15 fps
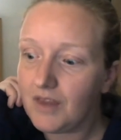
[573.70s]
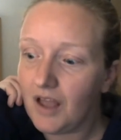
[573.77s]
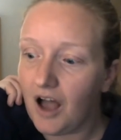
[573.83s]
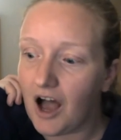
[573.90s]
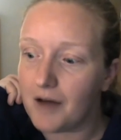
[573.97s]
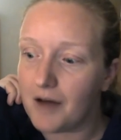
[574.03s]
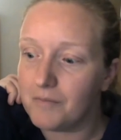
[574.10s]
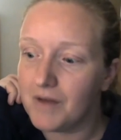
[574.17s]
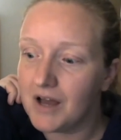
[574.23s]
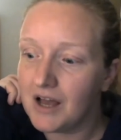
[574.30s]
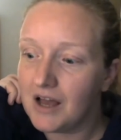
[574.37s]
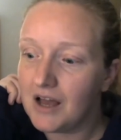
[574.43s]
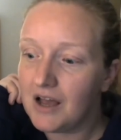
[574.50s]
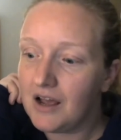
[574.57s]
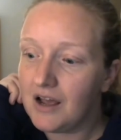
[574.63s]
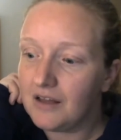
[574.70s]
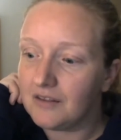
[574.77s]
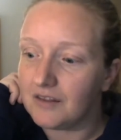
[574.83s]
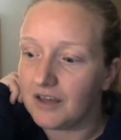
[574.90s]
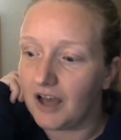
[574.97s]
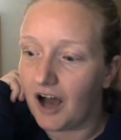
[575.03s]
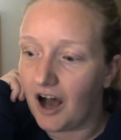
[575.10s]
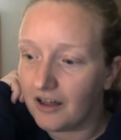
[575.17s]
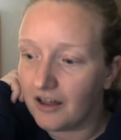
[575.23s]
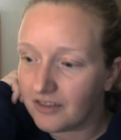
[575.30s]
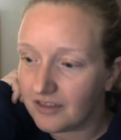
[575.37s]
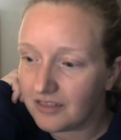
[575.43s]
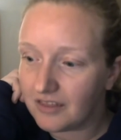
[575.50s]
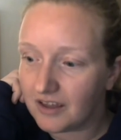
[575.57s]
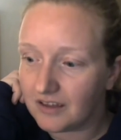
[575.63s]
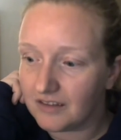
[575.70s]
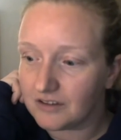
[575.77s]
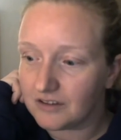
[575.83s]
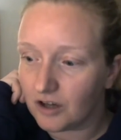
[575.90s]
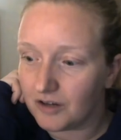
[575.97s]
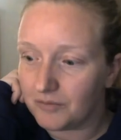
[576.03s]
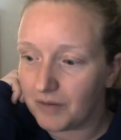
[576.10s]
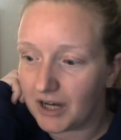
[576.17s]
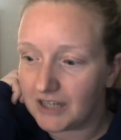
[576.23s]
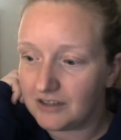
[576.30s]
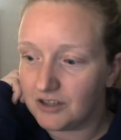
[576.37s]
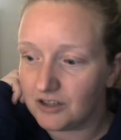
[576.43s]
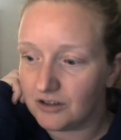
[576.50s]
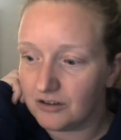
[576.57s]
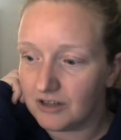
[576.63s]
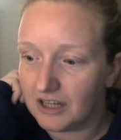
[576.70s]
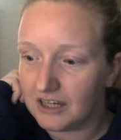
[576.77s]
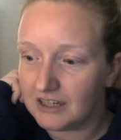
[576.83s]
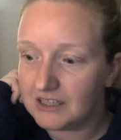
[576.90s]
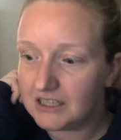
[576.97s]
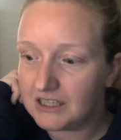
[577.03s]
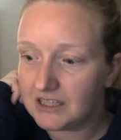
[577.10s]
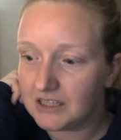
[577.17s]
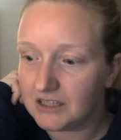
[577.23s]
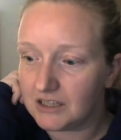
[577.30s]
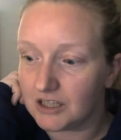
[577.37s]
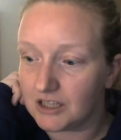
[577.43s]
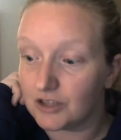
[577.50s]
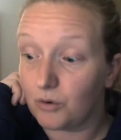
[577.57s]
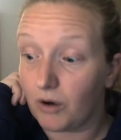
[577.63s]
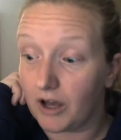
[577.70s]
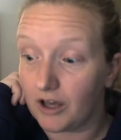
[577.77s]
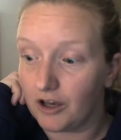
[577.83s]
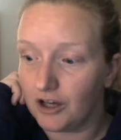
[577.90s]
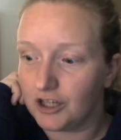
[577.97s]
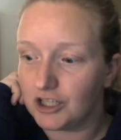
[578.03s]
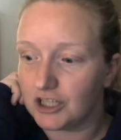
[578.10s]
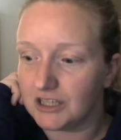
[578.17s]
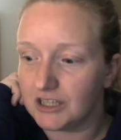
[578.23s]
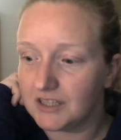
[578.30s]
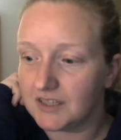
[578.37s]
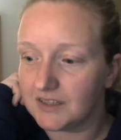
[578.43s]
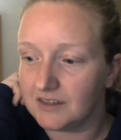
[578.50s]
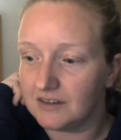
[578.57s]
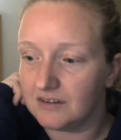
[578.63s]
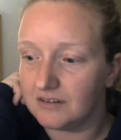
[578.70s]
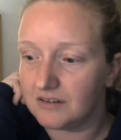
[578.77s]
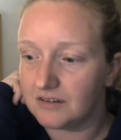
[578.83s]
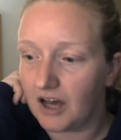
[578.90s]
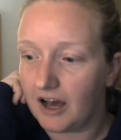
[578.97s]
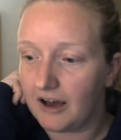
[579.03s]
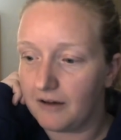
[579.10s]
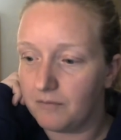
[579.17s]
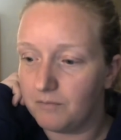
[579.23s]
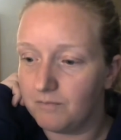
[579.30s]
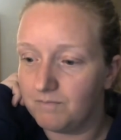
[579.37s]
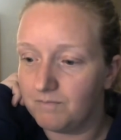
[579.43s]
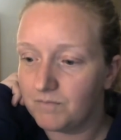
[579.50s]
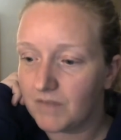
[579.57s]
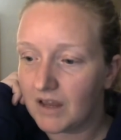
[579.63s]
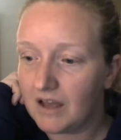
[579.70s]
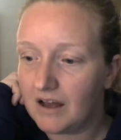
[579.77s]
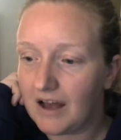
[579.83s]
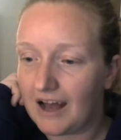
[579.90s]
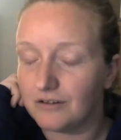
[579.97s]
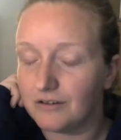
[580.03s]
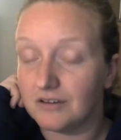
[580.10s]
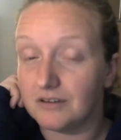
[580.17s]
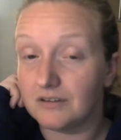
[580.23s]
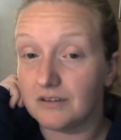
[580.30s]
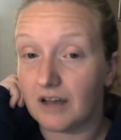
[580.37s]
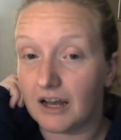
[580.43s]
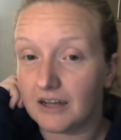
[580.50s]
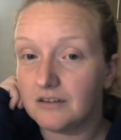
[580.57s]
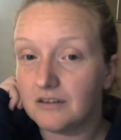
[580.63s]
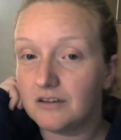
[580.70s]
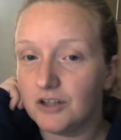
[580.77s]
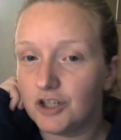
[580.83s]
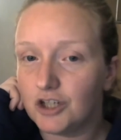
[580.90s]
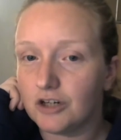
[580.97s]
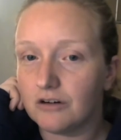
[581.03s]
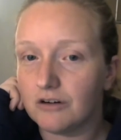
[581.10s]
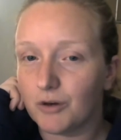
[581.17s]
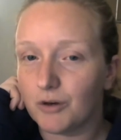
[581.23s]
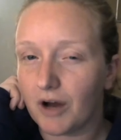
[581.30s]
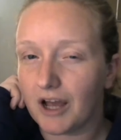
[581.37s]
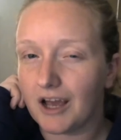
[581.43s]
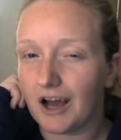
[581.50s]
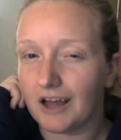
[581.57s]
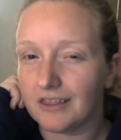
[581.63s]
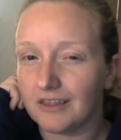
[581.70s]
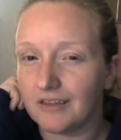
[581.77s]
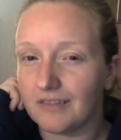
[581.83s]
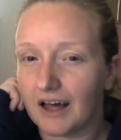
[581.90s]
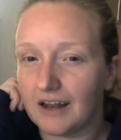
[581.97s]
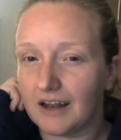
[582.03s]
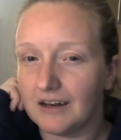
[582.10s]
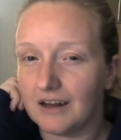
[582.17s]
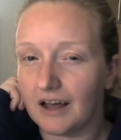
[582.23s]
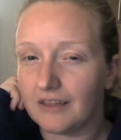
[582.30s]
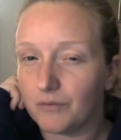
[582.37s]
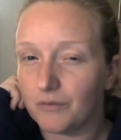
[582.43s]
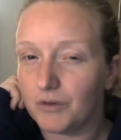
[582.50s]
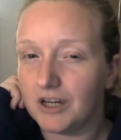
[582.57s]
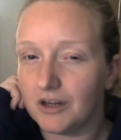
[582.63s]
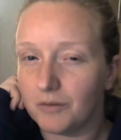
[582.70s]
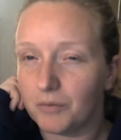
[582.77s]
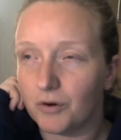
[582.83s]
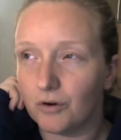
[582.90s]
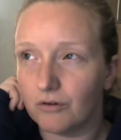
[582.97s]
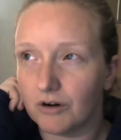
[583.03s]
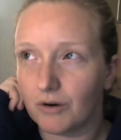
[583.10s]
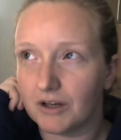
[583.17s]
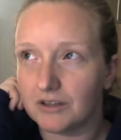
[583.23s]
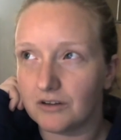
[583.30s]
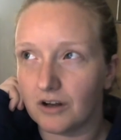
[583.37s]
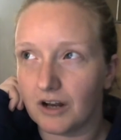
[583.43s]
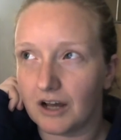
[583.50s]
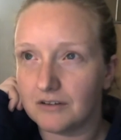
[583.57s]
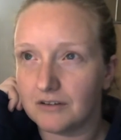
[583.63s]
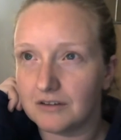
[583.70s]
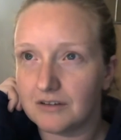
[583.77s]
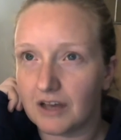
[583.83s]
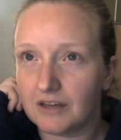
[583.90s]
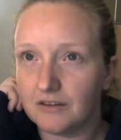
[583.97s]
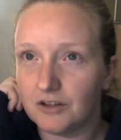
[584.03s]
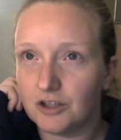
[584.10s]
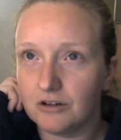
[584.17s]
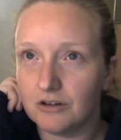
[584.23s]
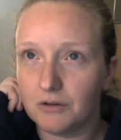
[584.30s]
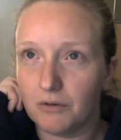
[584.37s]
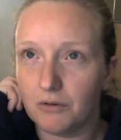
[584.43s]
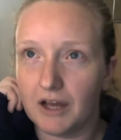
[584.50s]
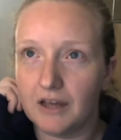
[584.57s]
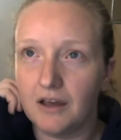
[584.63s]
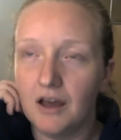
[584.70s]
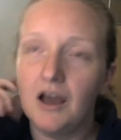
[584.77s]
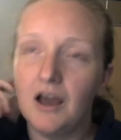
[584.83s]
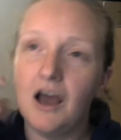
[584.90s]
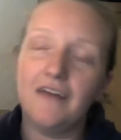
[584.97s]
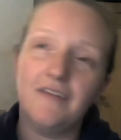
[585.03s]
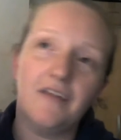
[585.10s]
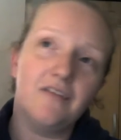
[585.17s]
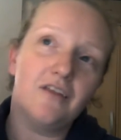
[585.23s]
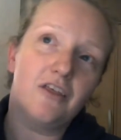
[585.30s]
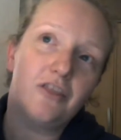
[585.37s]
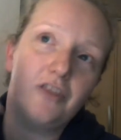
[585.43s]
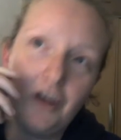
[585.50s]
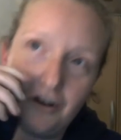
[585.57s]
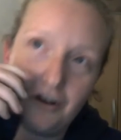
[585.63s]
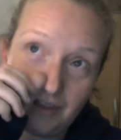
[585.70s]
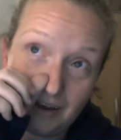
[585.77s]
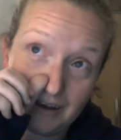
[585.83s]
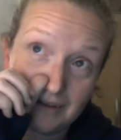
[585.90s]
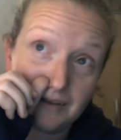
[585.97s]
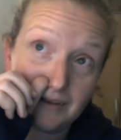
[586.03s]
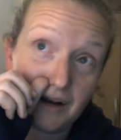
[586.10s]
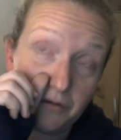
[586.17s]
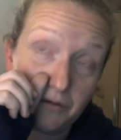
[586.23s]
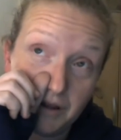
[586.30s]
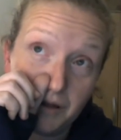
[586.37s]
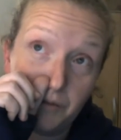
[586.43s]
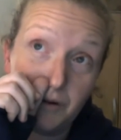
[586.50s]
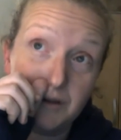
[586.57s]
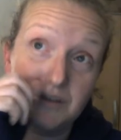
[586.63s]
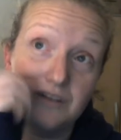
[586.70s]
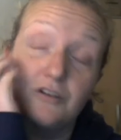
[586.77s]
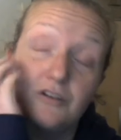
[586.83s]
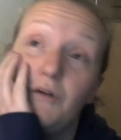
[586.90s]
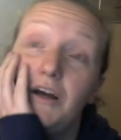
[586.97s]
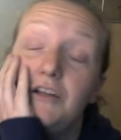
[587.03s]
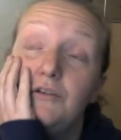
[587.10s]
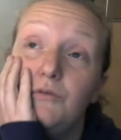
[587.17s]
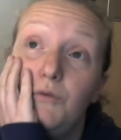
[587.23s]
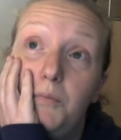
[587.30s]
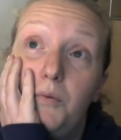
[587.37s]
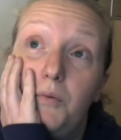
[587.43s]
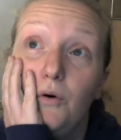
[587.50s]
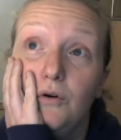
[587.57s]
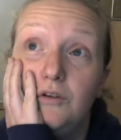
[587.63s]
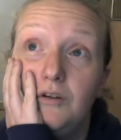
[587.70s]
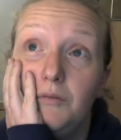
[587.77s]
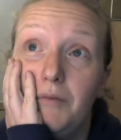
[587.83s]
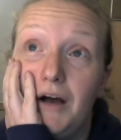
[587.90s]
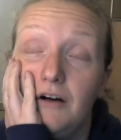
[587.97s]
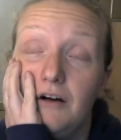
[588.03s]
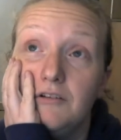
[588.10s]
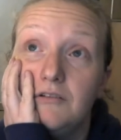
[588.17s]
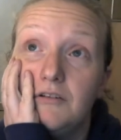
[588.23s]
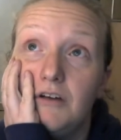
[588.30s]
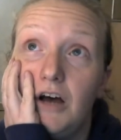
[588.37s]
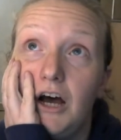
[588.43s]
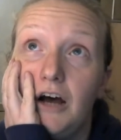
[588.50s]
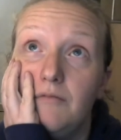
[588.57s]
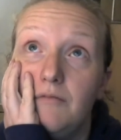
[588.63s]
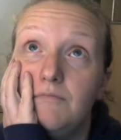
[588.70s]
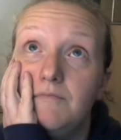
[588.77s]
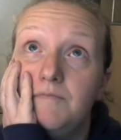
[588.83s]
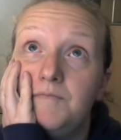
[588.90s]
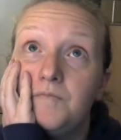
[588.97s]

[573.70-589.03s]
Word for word: um, the other thing that's on my to-do list that's quite urgent is um, how to cite the Turing Way. I think that I think we need a pull request on how to cite the Turing Way. And then the third thing is that I really wanted to write a report about um,